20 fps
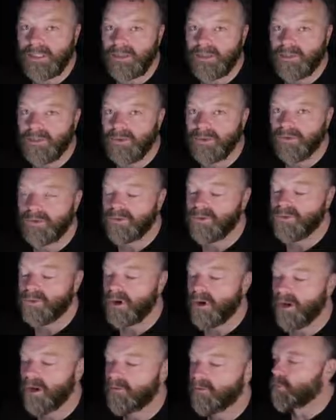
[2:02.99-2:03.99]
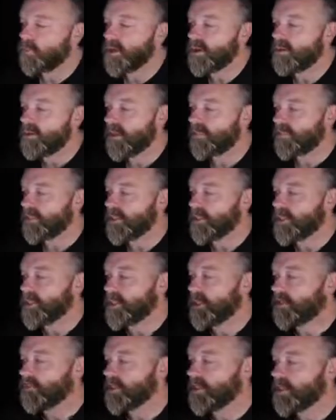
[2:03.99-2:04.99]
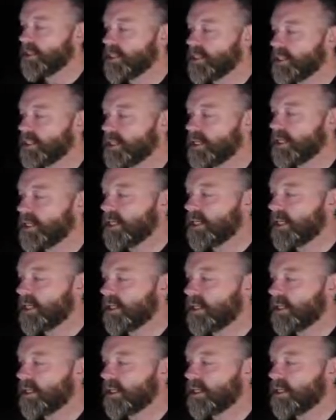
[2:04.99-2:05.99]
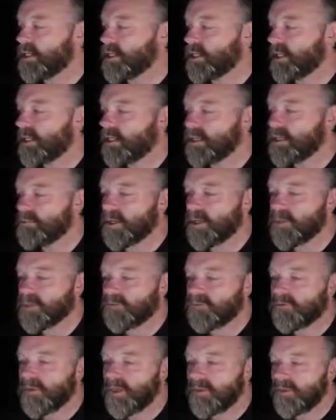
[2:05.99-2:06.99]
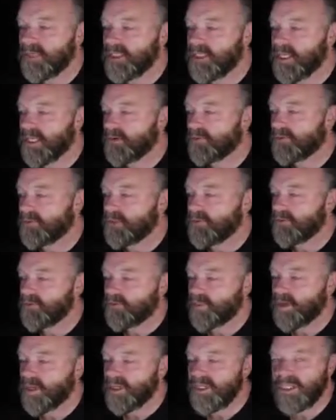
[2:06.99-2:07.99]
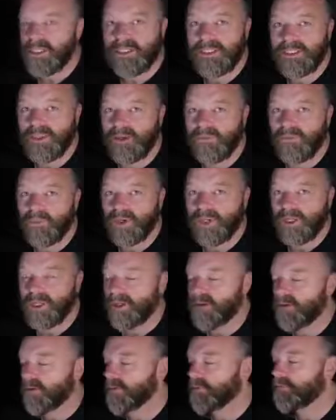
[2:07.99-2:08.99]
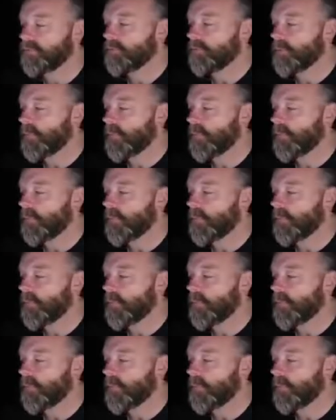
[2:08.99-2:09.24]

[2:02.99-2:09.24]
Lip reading: in the Google Drive. When you open this up, you can see here that there's a bunch of folders there for different projects that I'm working on.